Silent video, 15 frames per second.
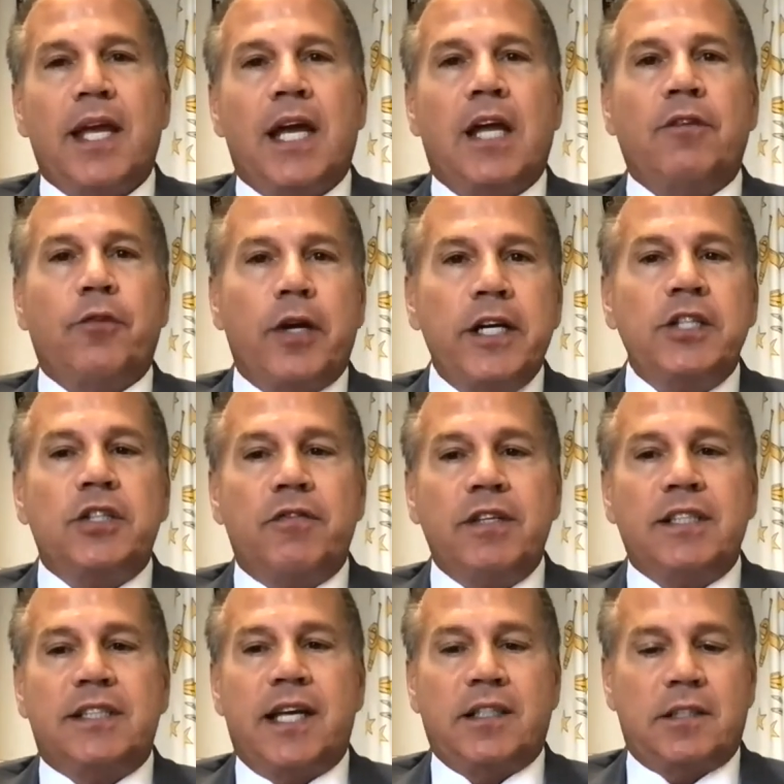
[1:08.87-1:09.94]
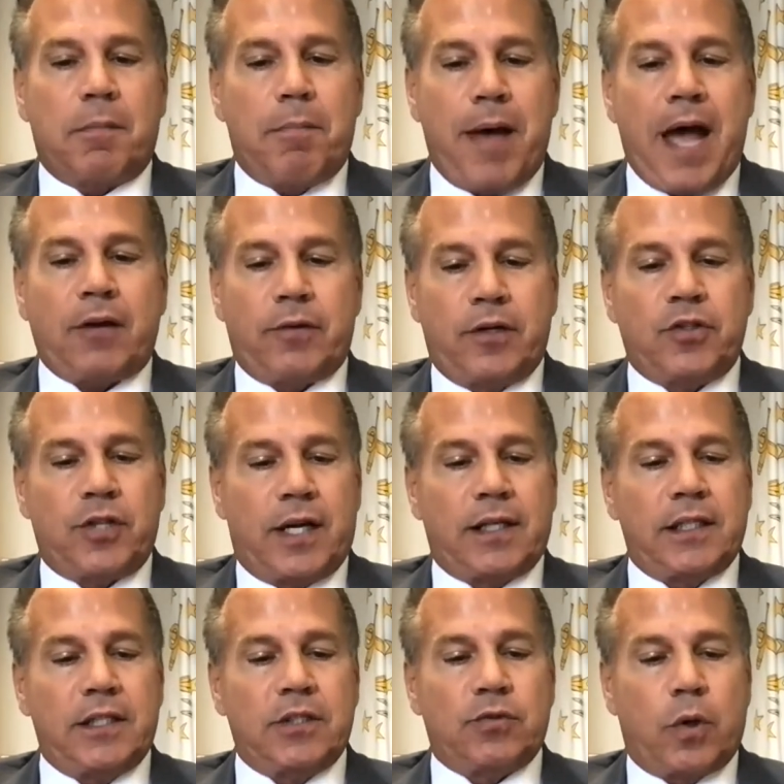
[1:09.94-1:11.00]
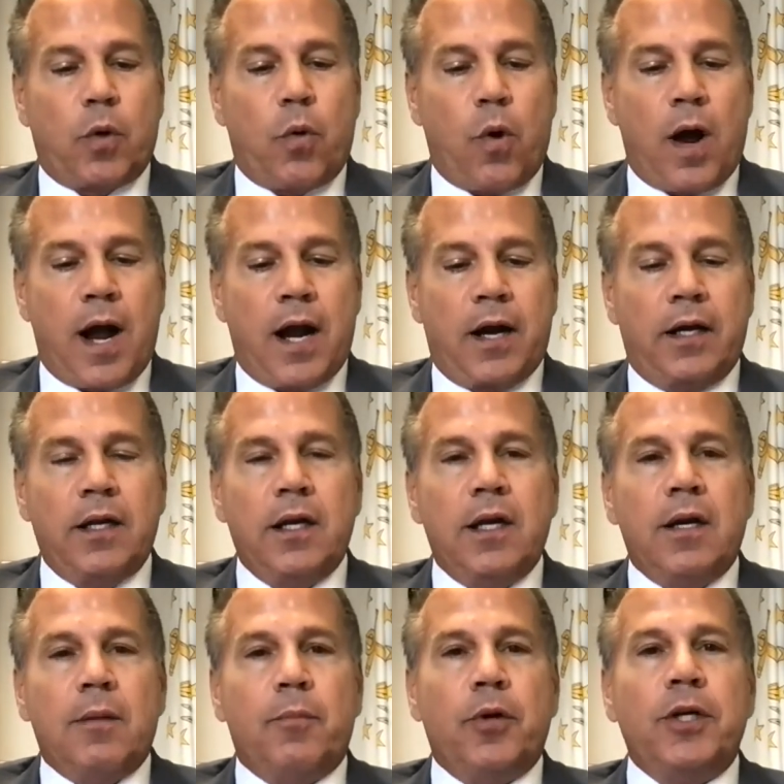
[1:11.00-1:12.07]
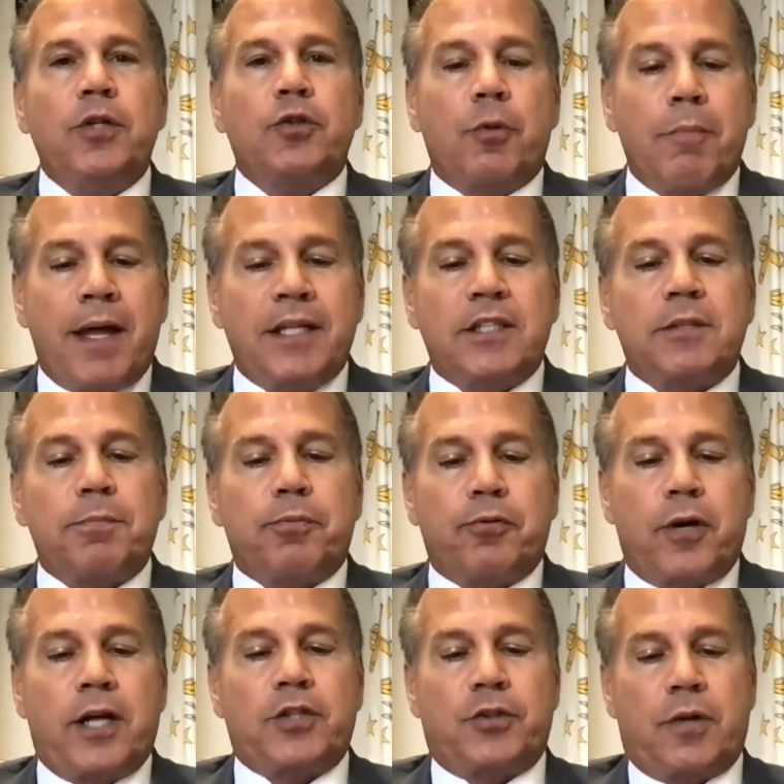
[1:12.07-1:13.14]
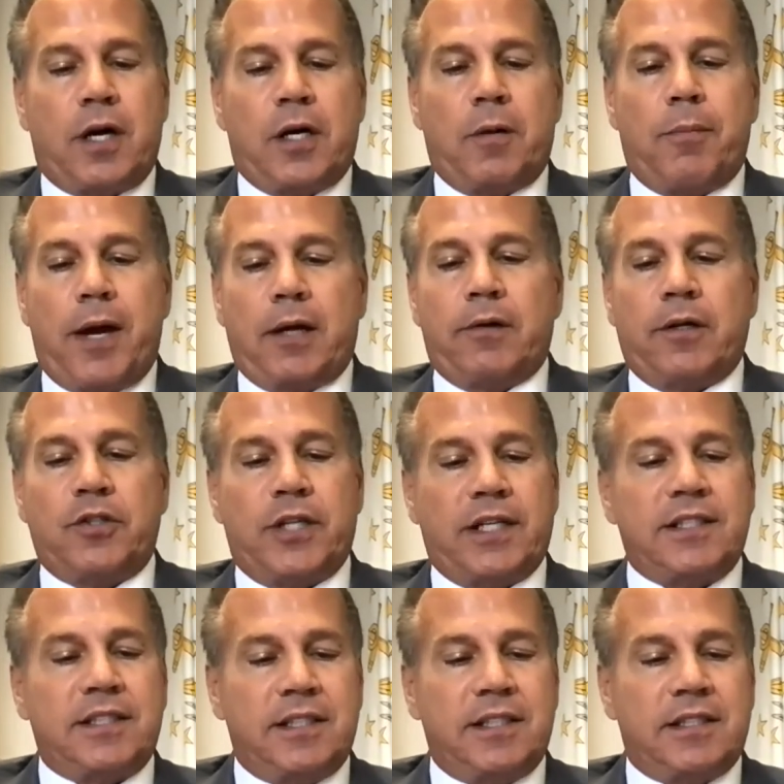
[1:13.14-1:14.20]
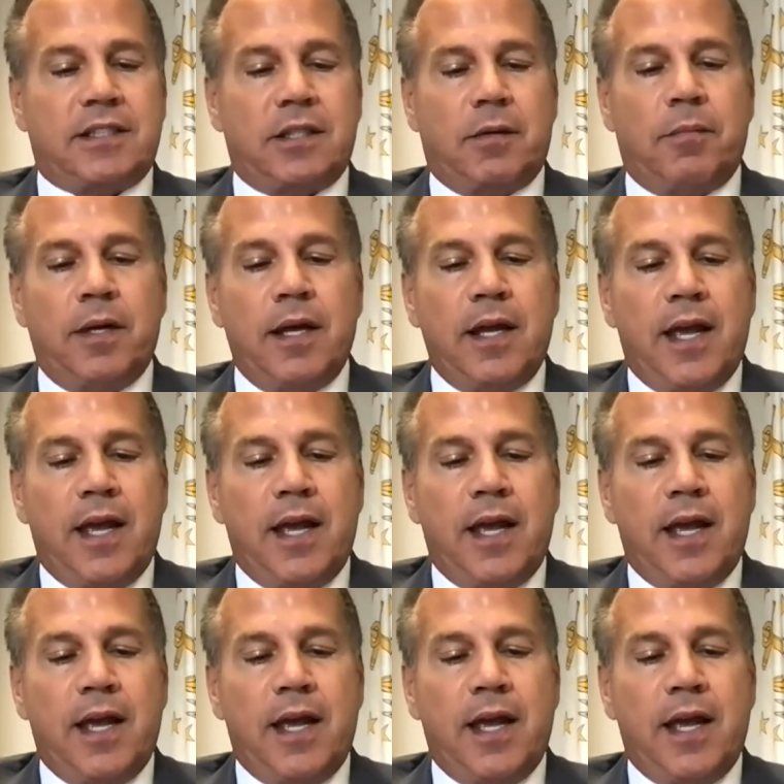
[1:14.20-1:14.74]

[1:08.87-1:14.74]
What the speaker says: And for each of these sales, a background check is required, putting tremendous pressure on our background check system.